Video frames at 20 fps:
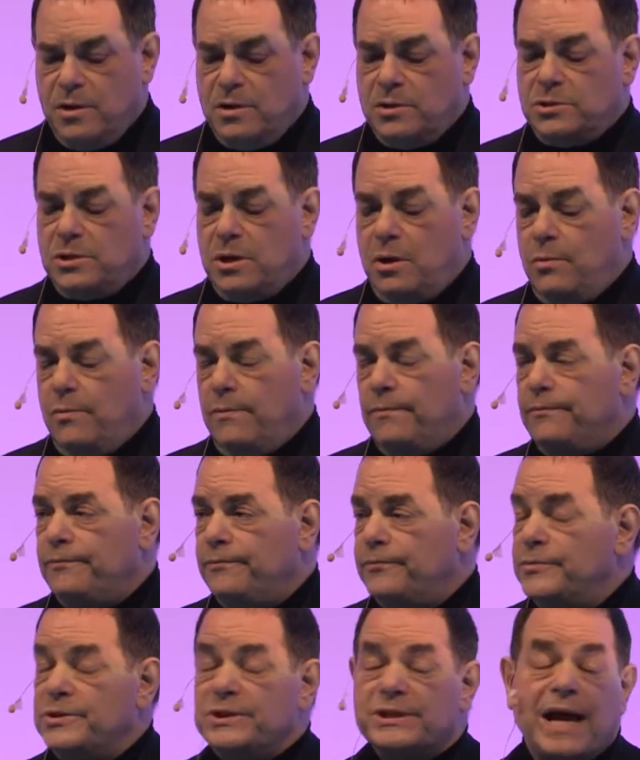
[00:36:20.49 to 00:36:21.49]
So,
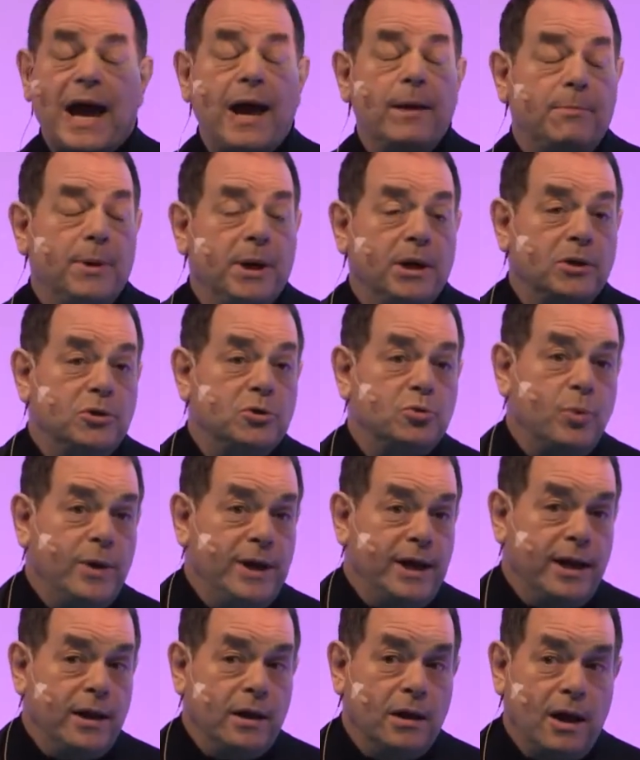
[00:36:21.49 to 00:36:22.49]
Skyping and
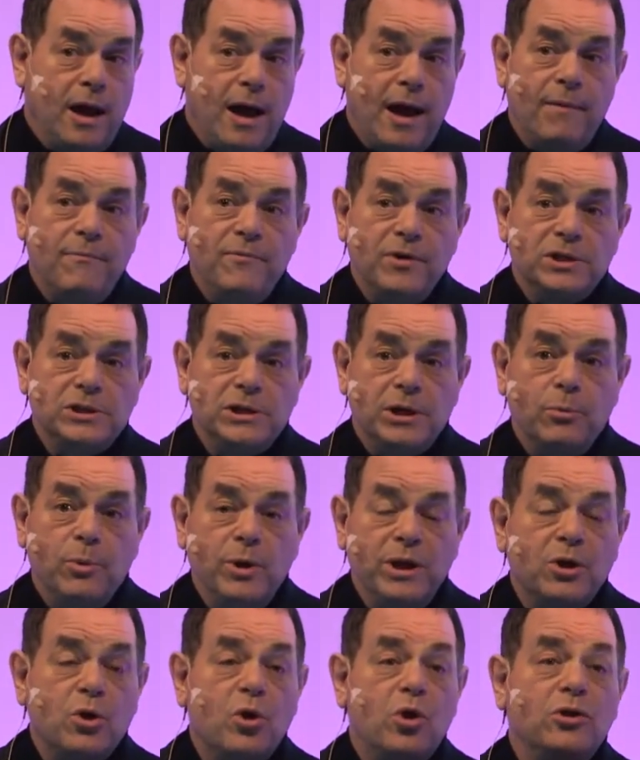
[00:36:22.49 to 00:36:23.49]
tweeting, obviously.
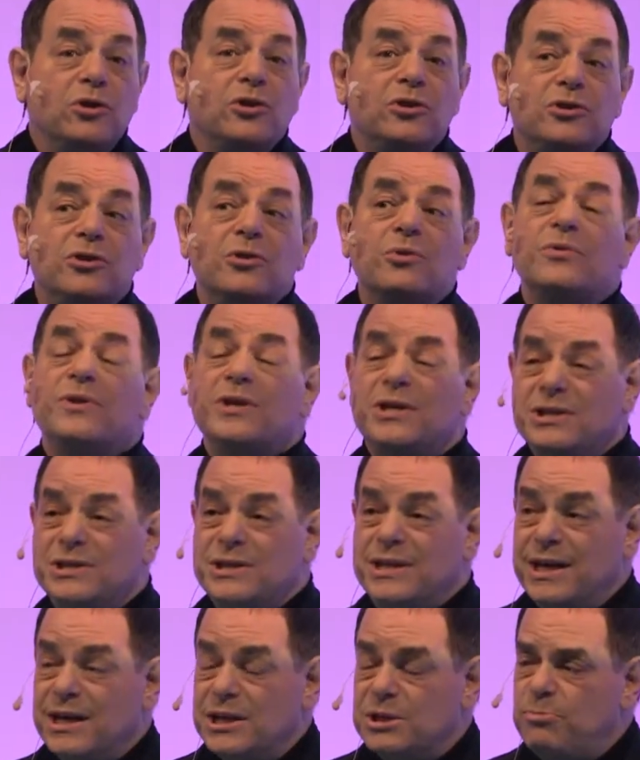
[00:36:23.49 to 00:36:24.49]
We couldn't do these
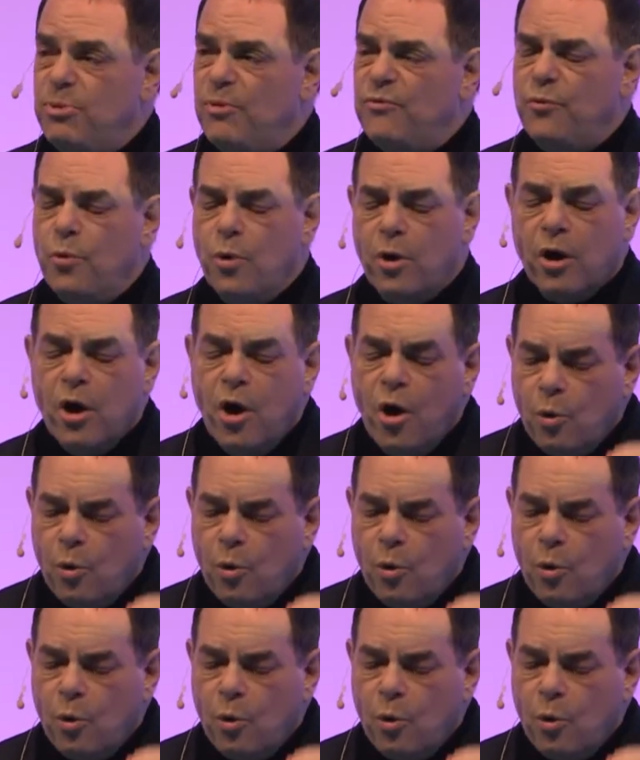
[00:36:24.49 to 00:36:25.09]
things before.